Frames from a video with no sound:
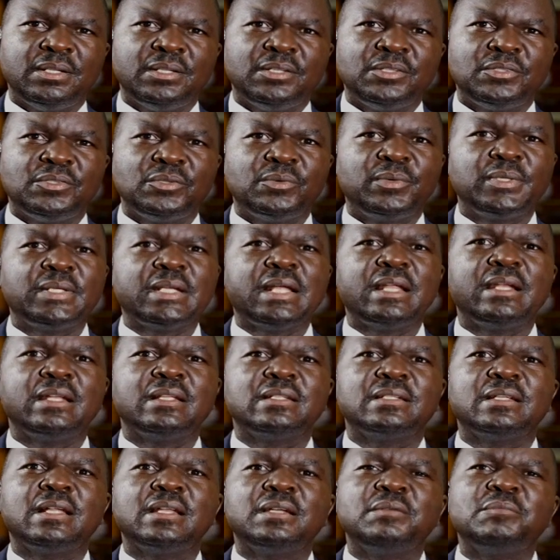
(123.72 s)
So what I
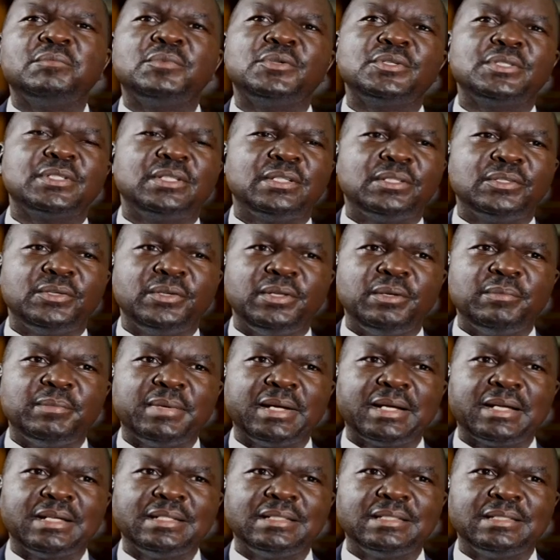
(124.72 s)
understand most is oil
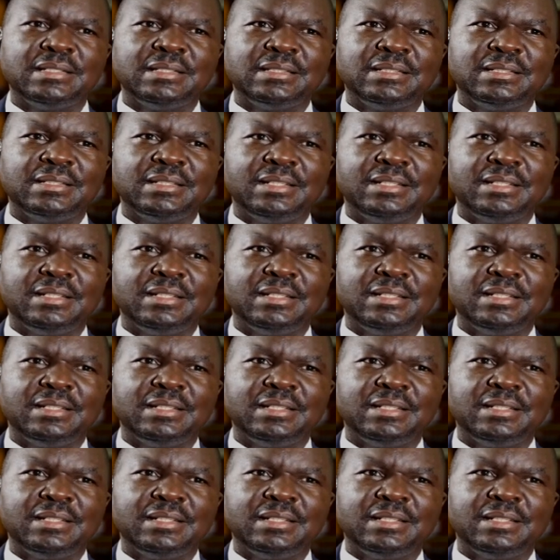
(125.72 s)
marketing.